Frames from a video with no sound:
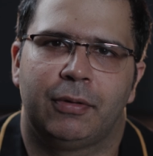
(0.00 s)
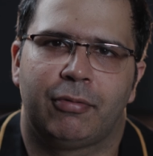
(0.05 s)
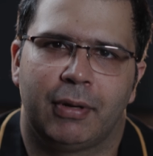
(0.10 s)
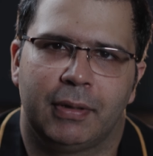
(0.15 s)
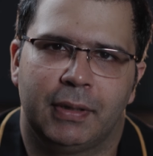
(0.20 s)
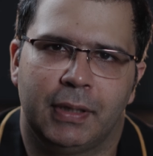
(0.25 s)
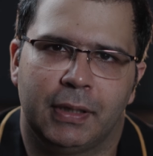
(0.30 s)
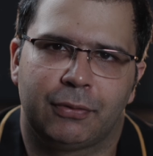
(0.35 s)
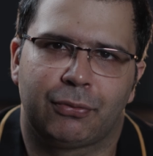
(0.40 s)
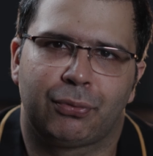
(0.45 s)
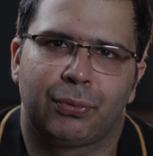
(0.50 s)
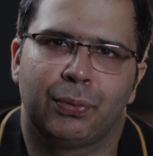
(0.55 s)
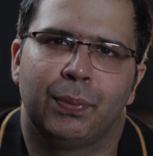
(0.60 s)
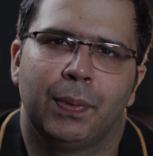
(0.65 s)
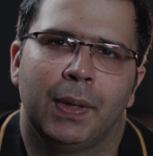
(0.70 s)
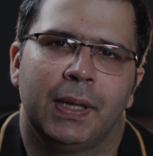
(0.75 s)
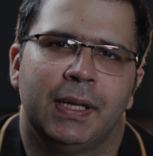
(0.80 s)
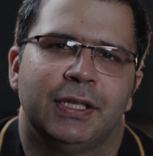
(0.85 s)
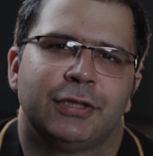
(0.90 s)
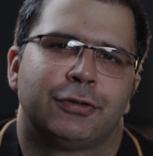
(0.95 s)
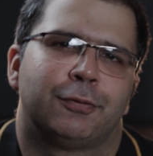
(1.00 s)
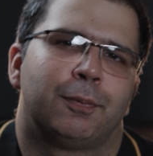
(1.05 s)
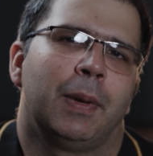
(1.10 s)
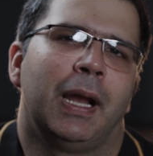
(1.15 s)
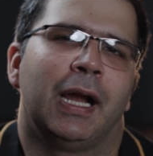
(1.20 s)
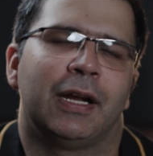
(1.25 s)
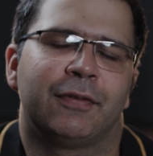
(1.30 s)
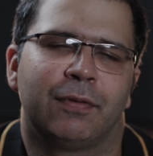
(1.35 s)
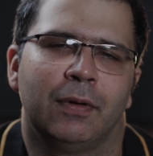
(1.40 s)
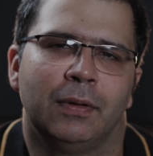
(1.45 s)
traded through various
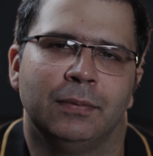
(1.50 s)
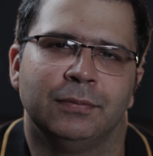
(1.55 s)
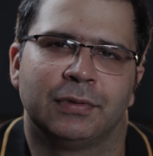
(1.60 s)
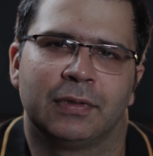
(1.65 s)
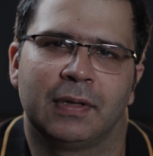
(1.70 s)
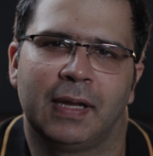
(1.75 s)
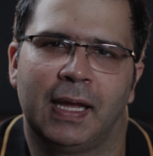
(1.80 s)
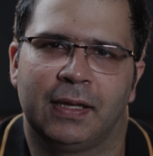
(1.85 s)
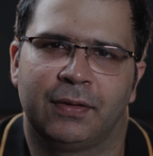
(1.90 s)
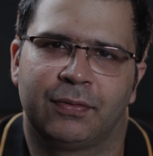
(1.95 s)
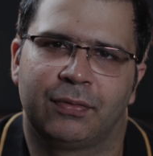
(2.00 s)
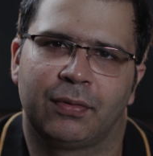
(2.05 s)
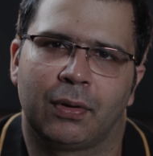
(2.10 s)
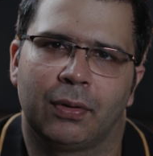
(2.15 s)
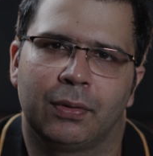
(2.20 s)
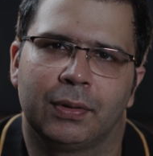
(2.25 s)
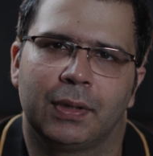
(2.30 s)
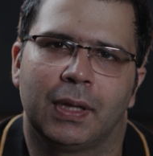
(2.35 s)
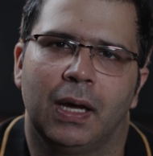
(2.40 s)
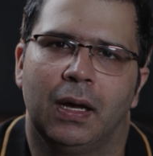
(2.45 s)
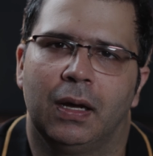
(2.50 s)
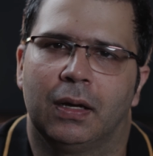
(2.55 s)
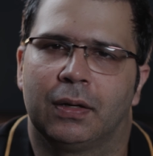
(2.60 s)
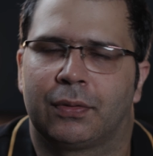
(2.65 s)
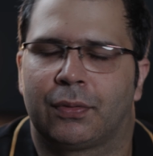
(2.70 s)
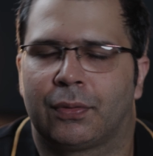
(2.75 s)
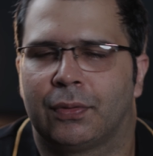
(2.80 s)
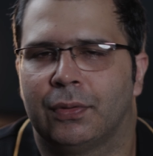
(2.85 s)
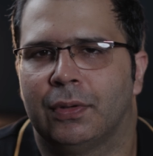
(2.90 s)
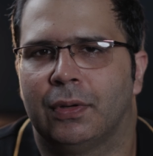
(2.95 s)
platforms like Zerodha,
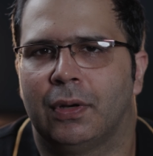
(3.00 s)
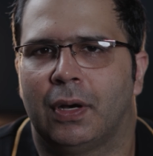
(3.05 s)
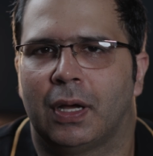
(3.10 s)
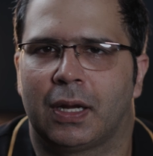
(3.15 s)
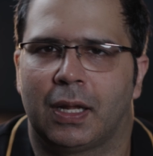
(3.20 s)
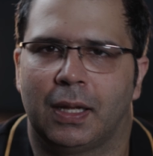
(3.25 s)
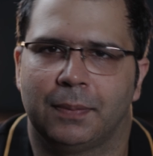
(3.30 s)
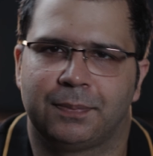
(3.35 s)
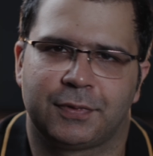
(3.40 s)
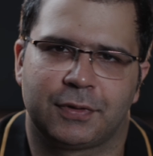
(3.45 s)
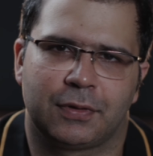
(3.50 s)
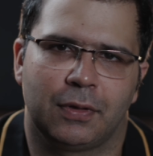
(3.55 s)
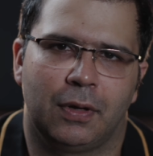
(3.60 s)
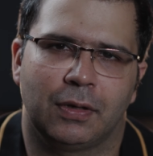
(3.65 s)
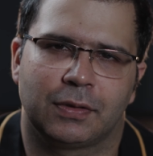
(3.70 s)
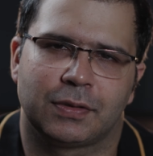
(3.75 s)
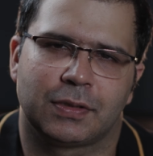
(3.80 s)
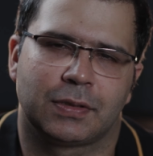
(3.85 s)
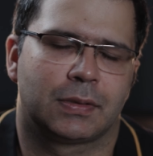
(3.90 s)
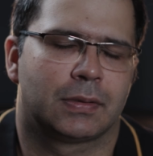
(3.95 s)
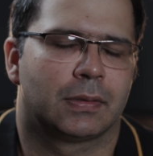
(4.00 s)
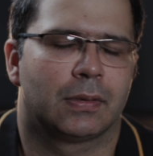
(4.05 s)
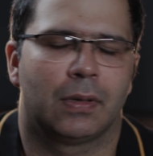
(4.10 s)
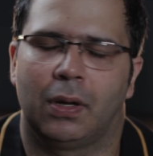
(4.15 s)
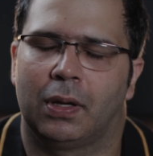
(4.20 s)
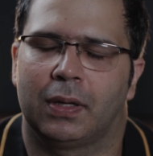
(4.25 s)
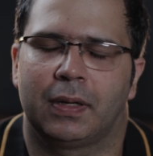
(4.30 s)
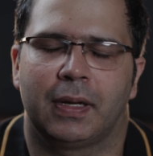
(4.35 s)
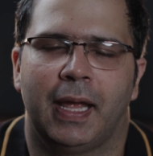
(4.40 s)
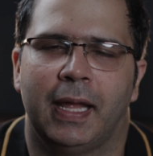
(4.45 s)
Grow or Upstocks
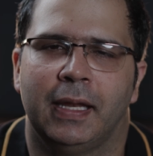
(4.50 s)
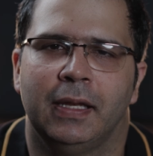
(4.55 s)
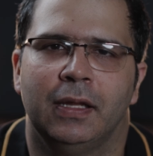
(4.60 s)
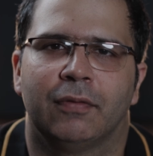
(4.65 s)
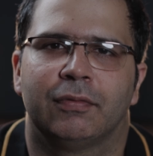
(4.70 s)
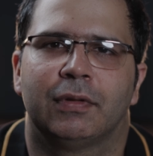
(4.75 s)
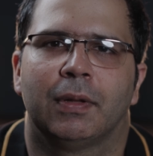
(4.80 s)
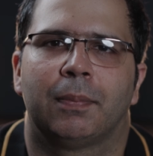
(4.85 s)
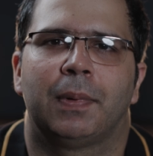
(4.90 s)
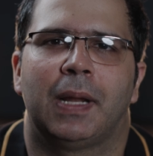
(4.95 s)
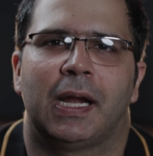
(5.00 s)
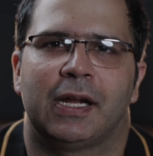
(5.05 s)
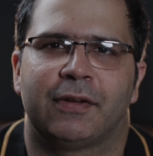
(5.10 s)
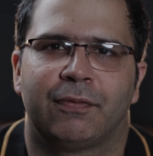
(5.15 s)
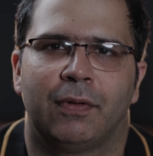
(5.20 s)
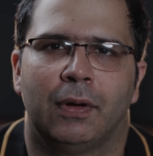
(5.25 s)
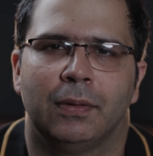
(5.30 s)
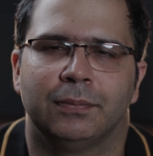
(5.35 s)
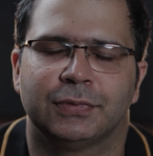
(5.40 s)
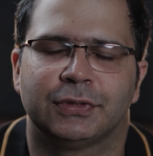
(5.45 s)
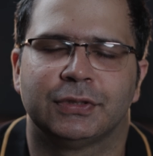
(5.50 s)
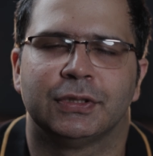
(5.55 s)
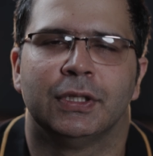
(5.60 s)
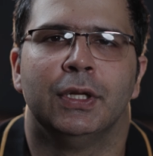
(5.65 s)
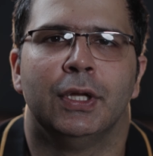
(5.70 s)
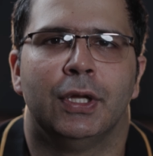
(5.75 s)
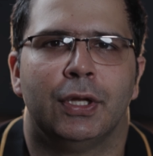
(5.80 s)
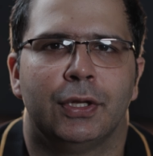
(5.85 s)
or any of the platforms.